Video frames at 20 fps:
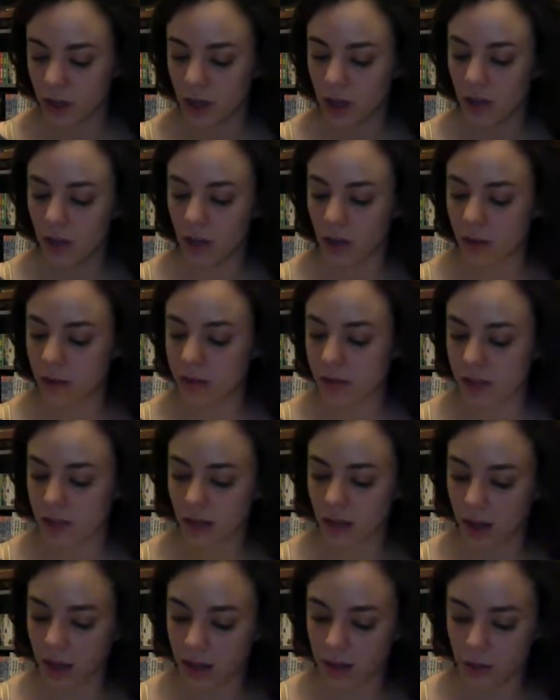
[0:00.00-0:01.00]
those in the
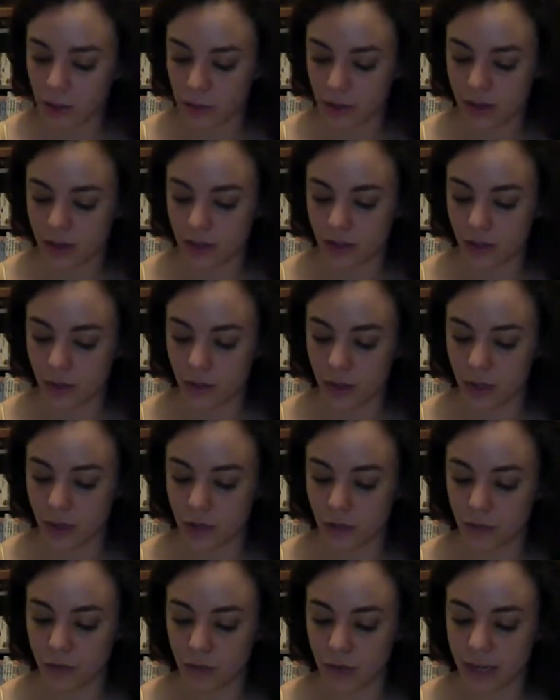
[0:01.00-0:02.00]
high choice
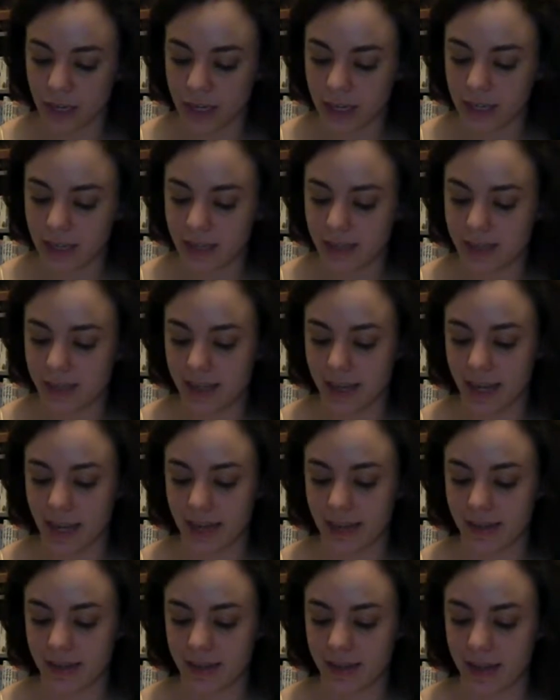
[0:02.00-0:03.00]
situation rated its
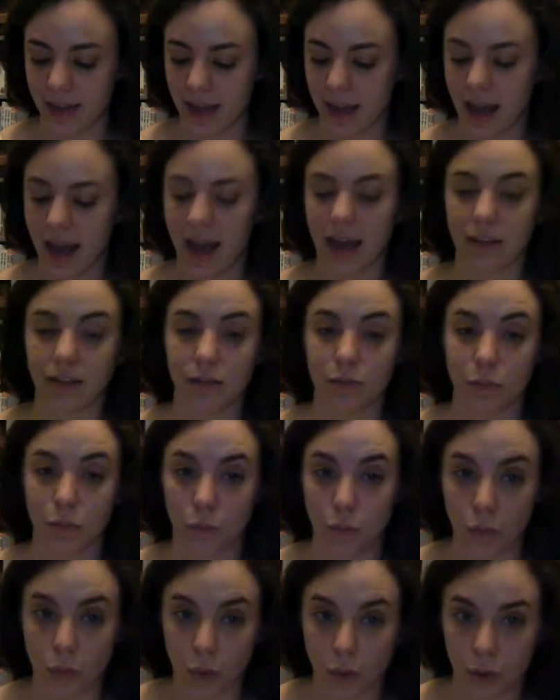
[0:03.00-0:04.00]
taste as
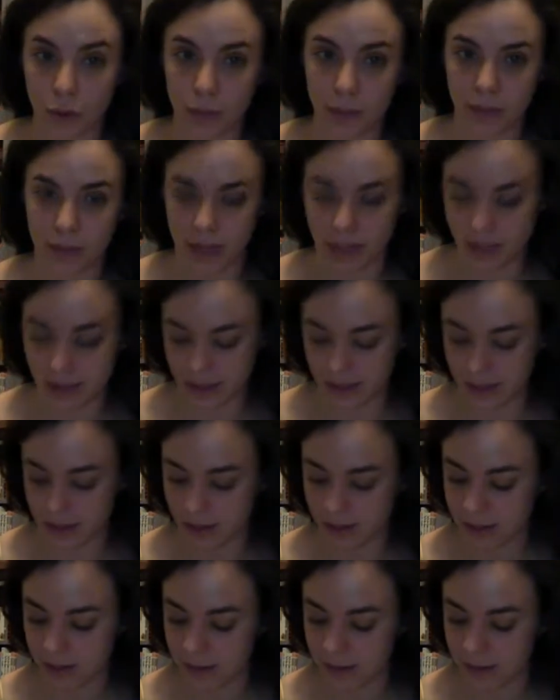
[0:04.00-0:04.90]
more pleasant.